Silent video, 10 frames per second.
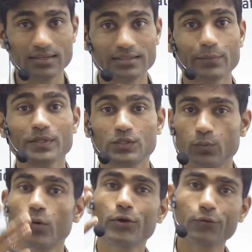That means if
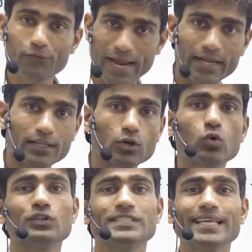you wanted to find the
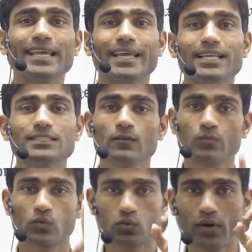cosec x,
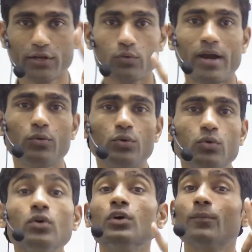so what do you have to
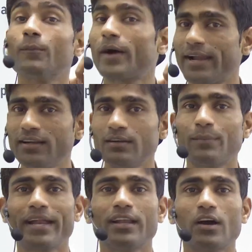do?
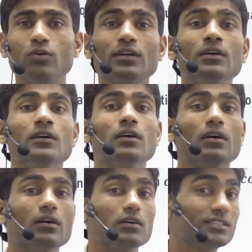Find out
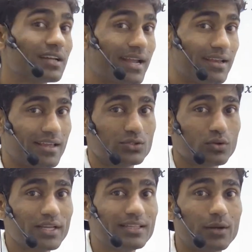sine x.
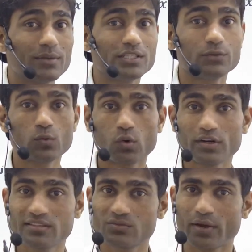Okay, that means if you want
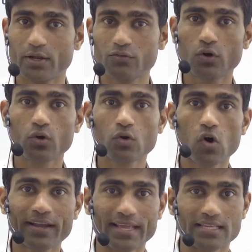this value for
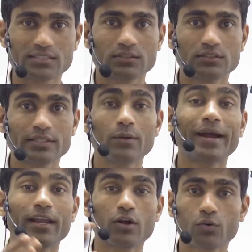cot x, then
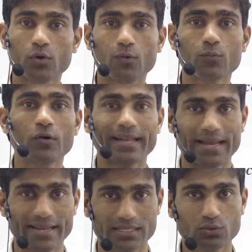find out 1 upon tan x.